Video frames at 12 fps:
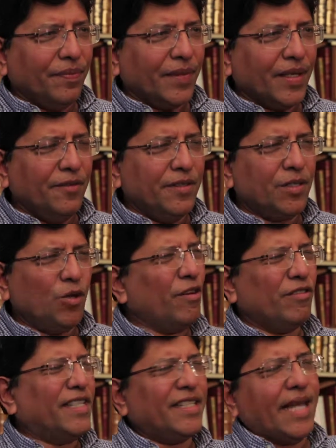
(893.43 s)
And we say, oh,
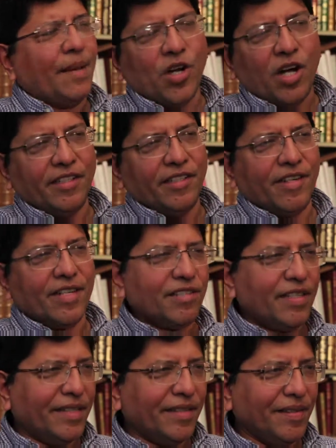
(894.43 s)
this I'm not
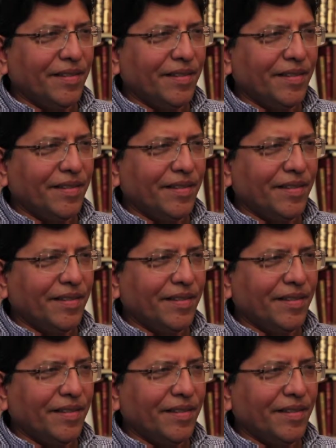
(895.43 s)
interested in.